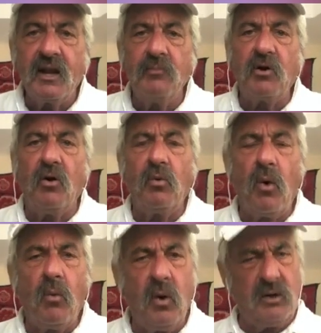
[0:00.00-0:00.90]
And I'm going,
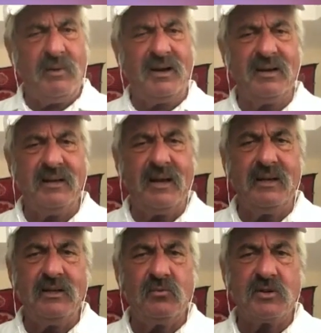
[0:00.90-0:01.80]
well, what am I going to
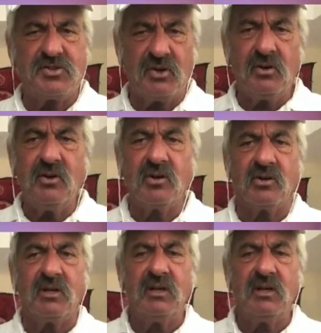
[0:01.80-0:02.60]
get in return?